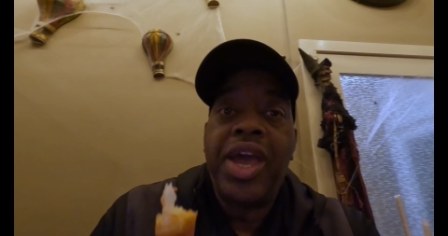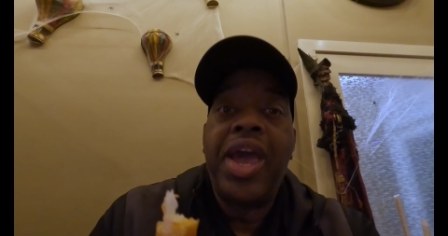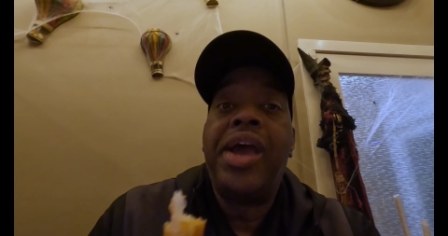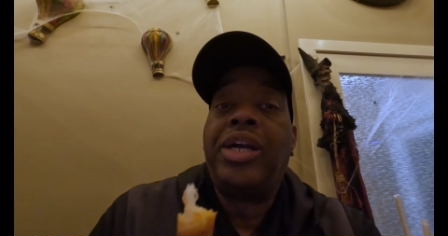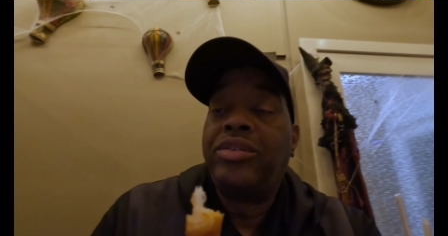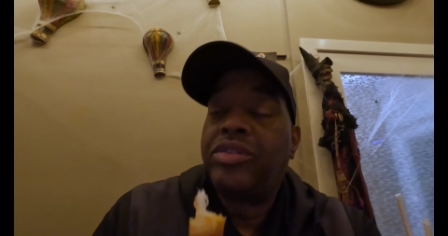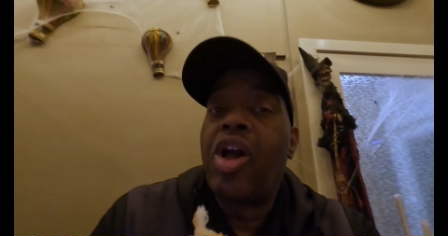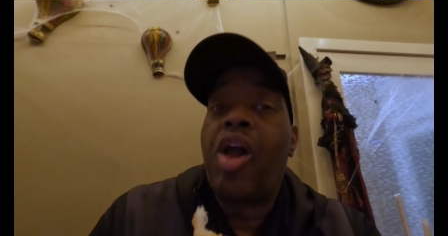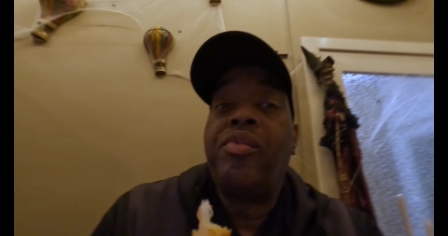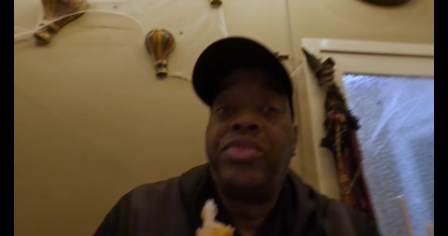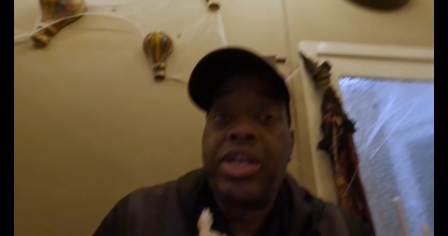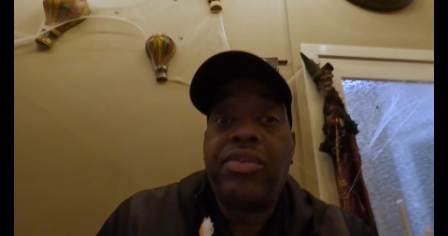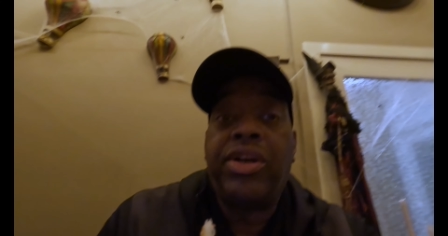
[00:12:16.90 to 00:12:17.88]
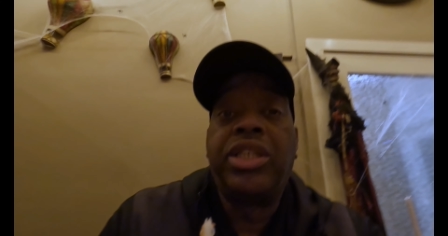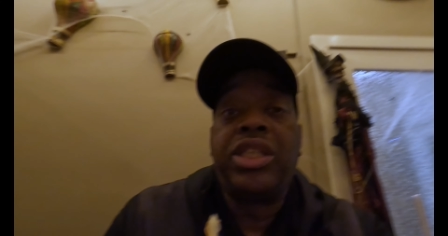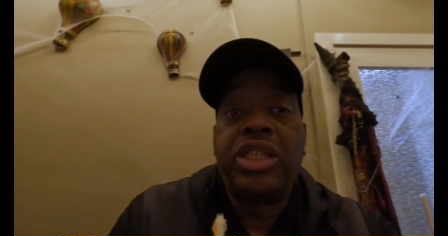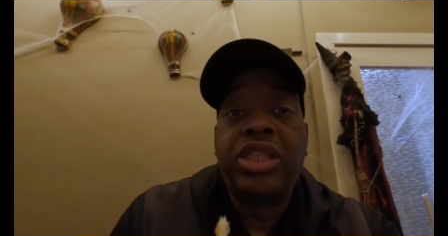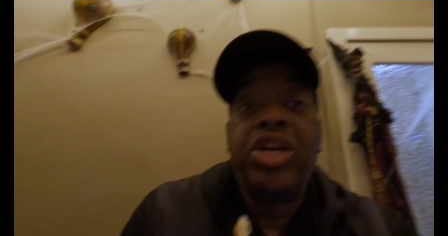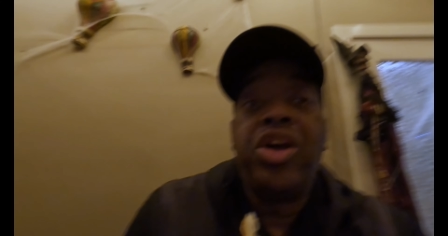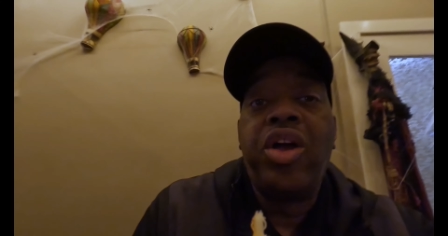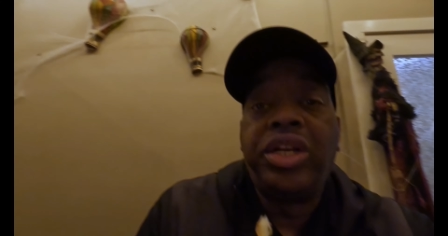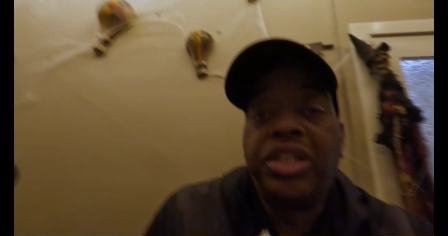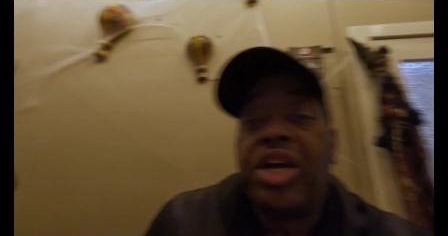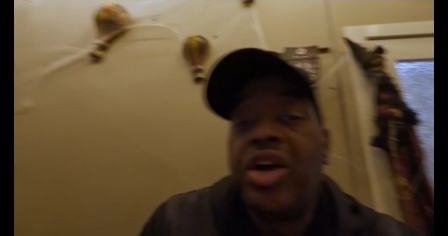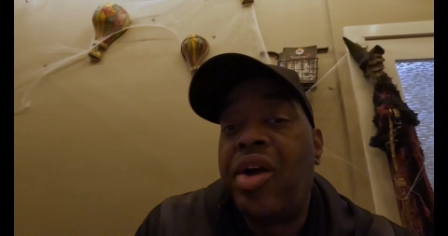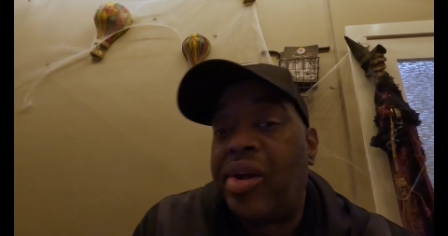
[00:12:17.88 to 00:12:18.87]
Yeah. If J Rock said it's good,
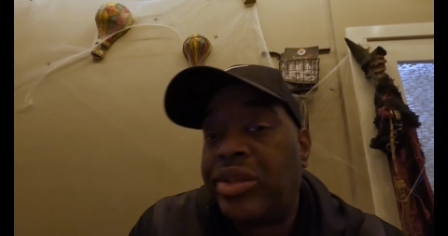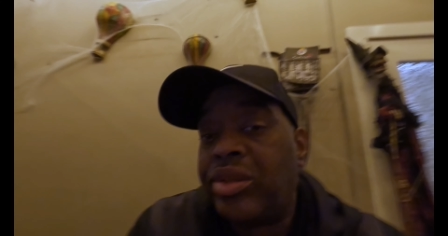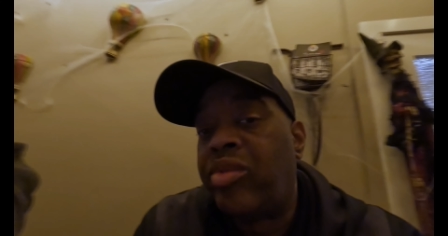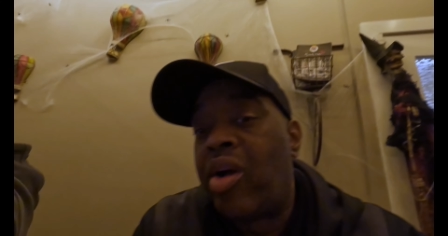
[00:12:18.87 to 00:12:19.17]
it's good.